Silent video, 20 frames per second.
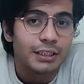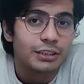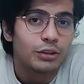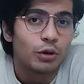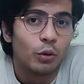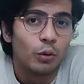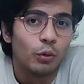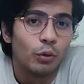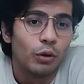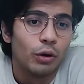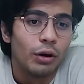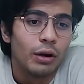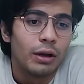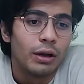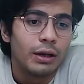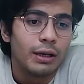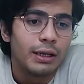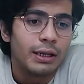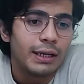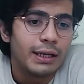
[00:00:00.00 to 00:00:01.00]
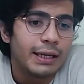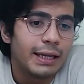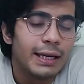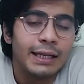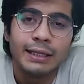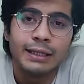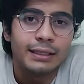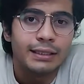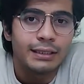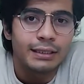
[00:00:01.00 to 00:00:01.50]
So
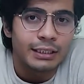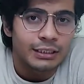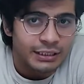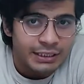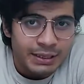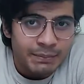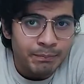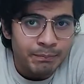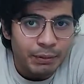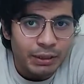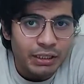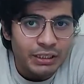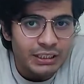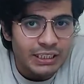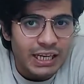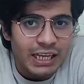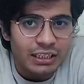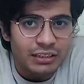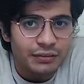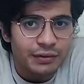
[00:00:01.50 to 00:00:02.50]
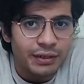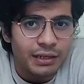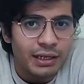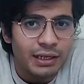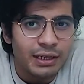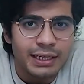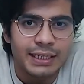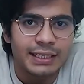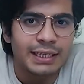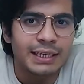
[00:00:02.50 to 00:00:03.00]
in the simple sales
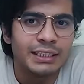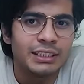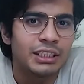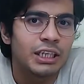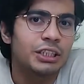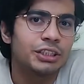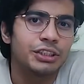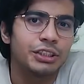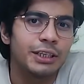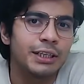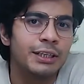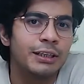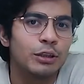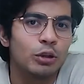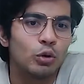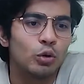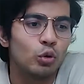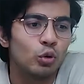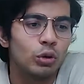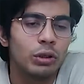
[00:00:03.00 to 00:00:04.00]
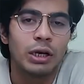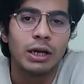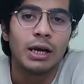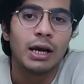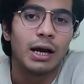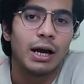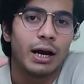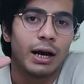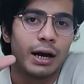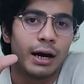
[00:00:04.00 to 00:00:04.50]
funnel, it can just include
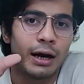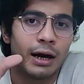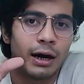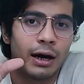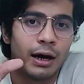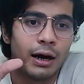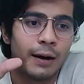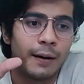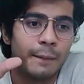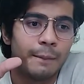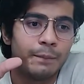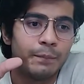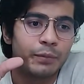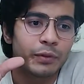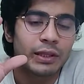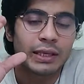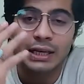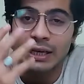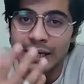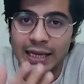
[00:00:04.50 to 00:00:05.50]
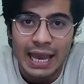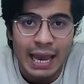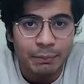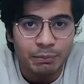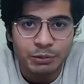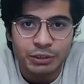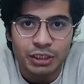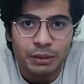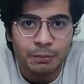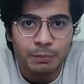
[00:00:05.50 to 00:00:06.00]
a
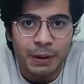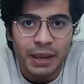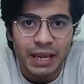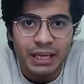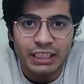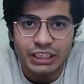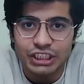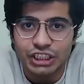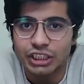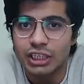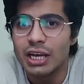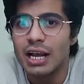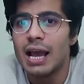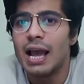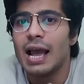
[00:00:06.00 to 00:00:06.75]
capture page